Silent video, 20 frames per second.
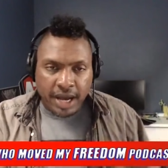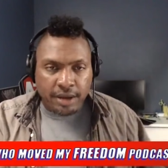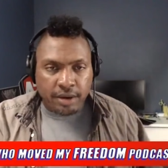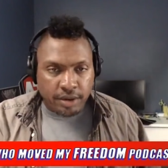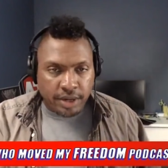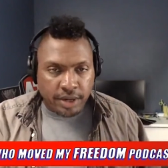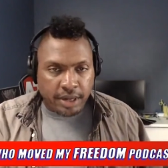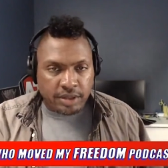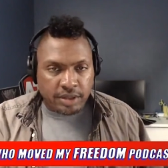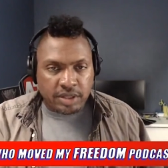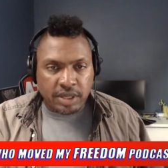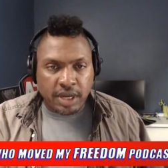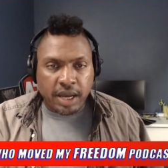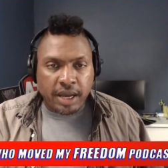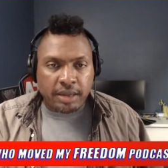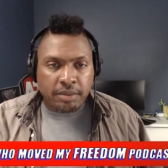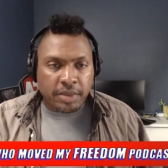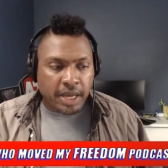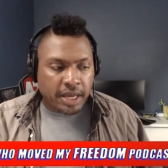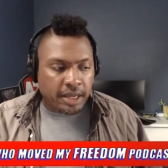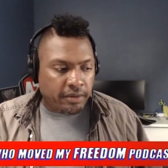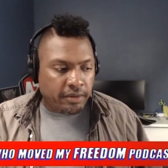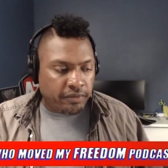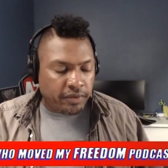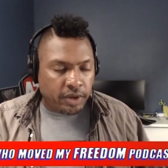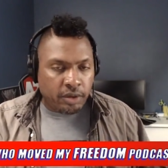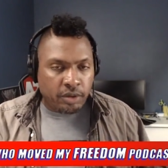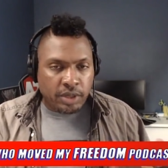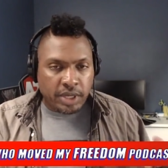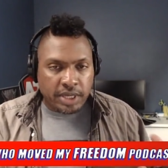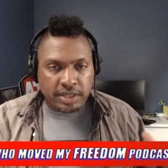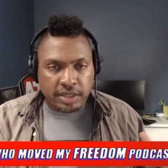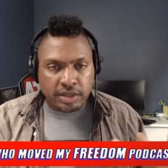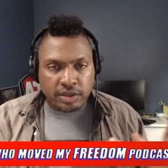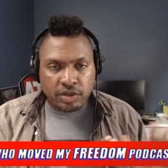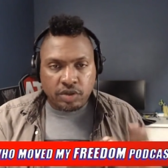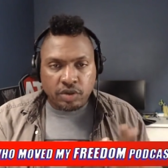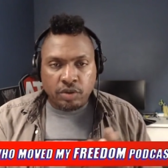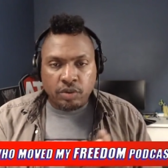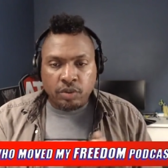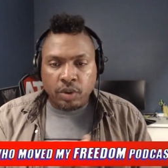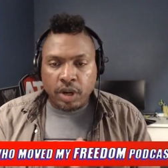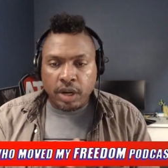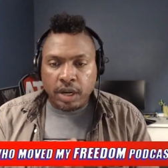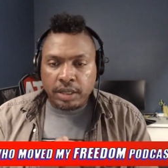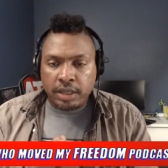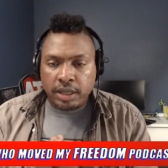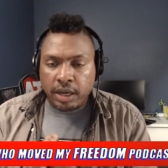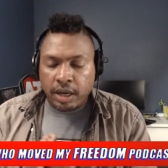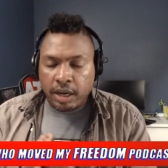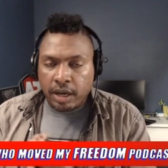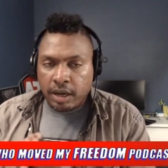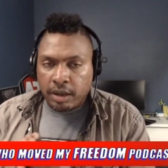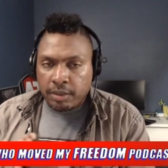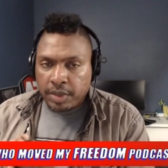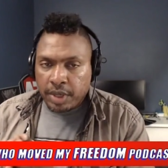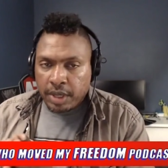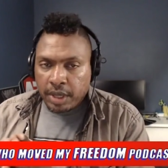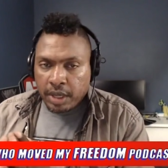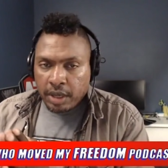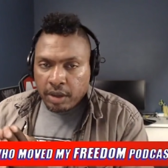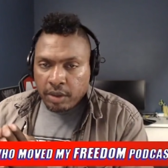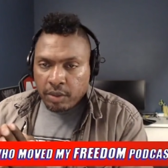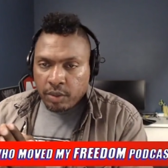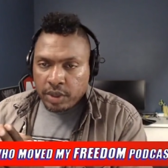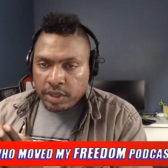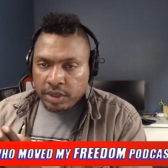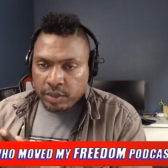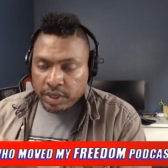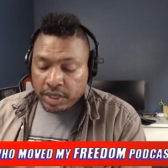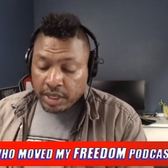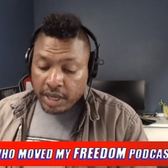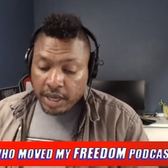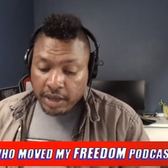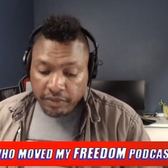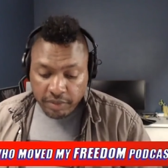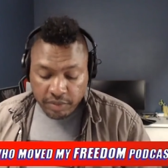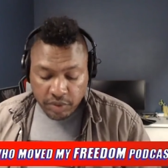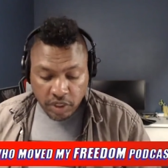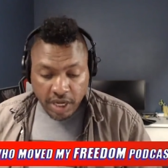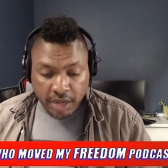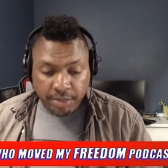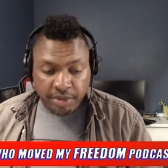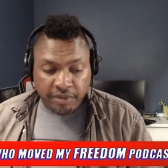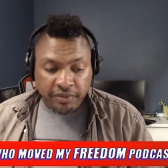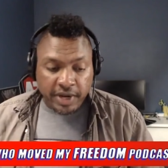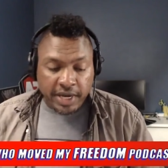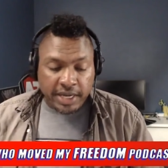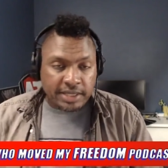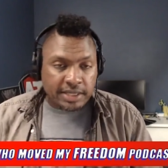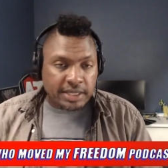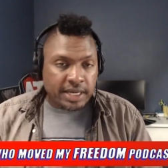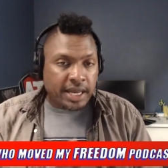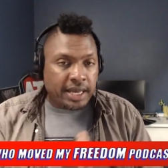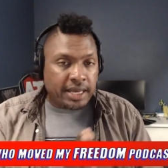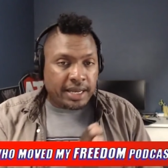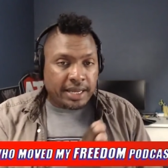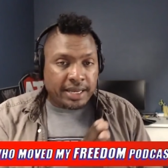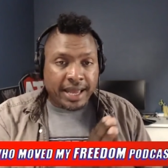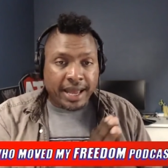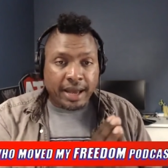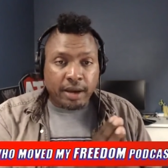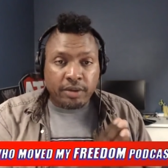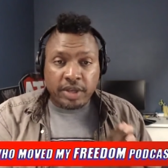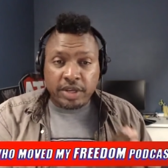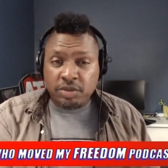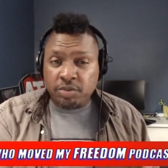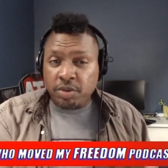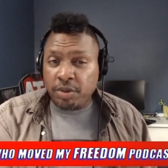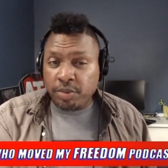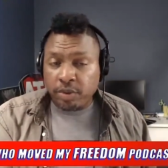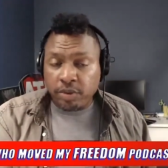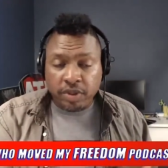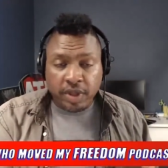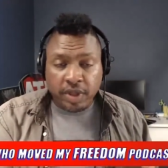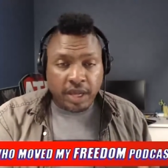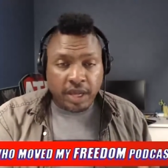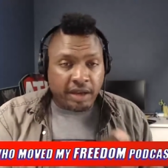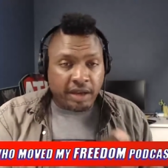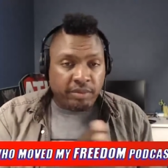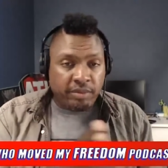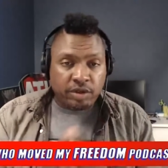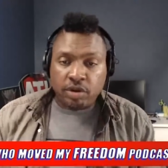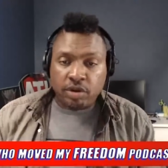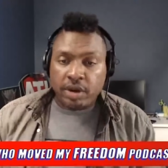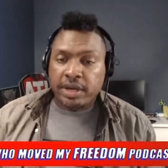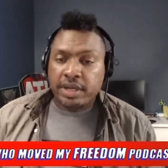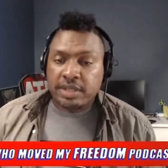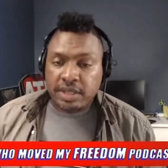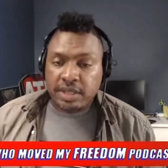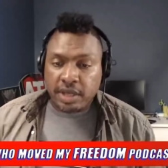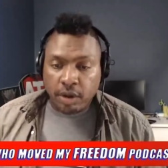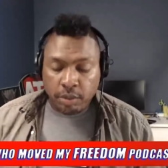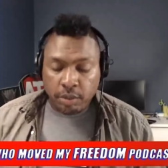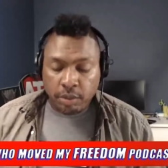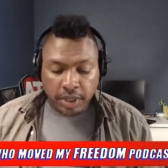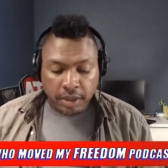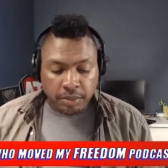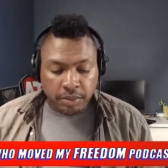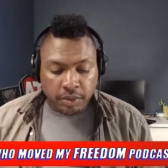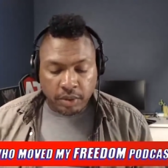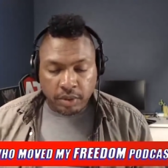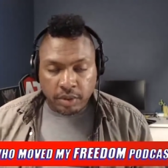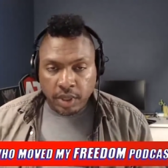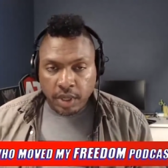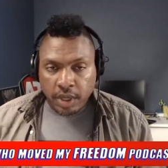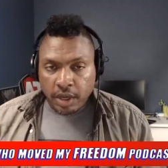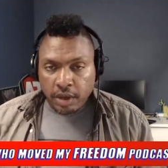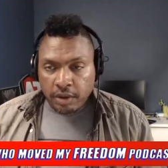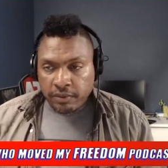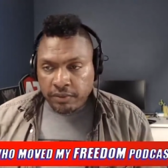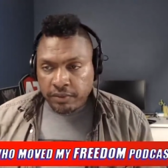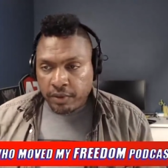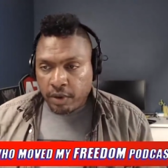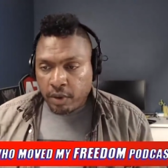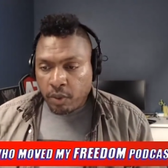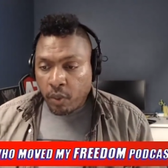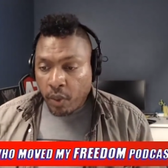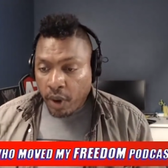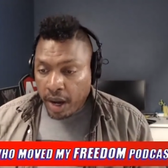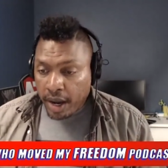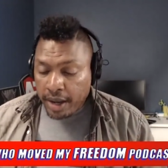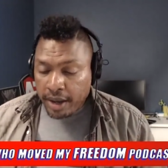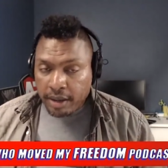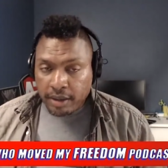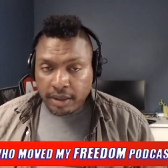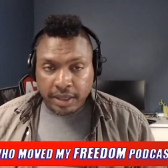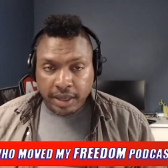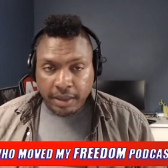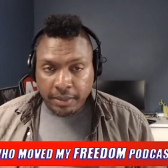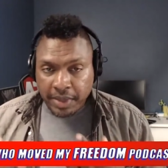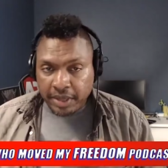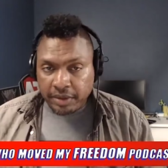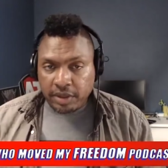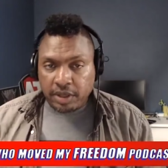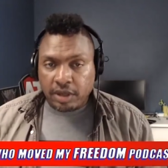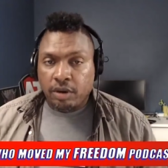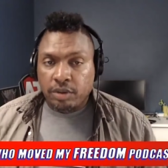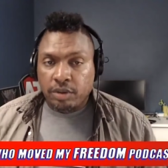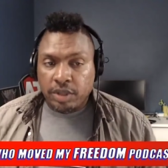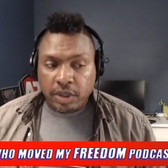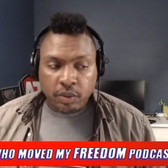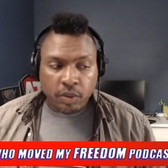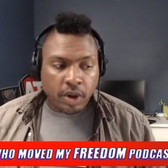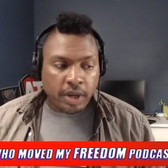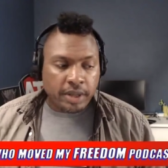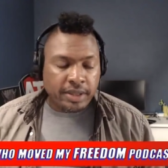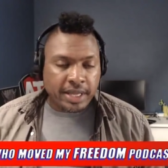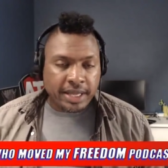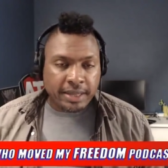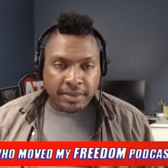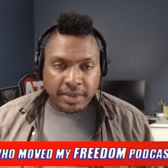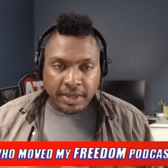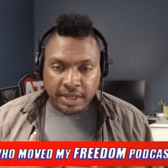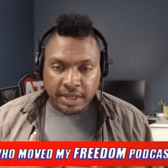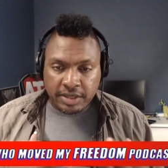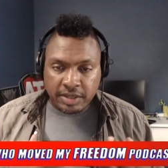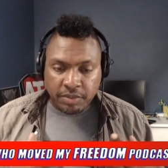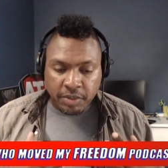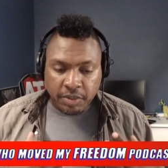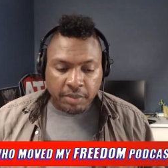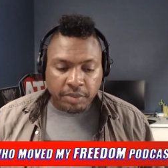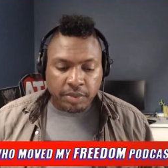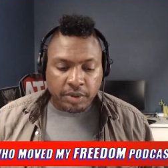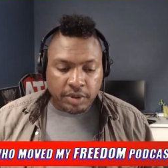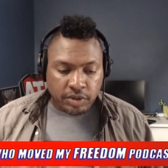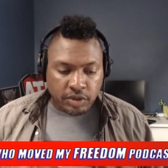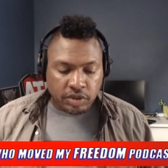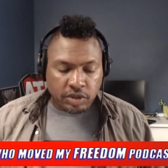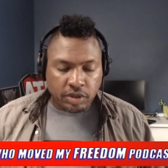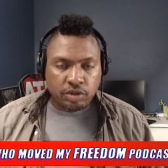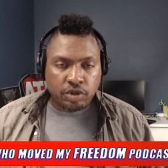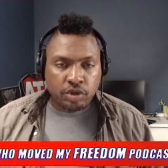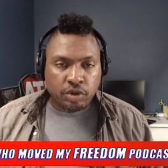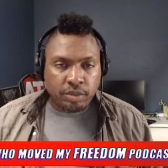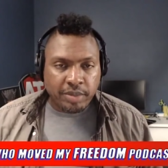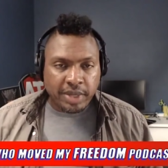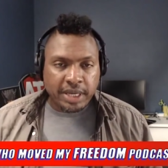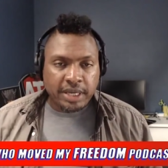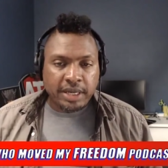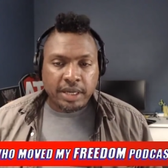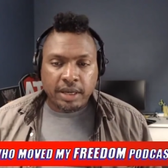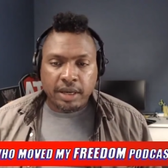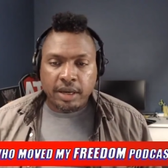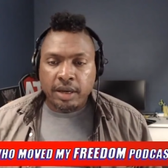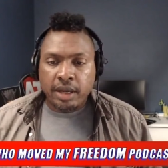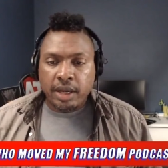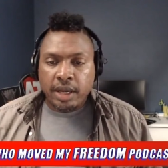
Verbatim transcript: on our side, man. If you listen to what um, what, what the guy from Shopify said and how these people think. I've been trying to tell people for a while, and I'm not the only one, that these people in social media,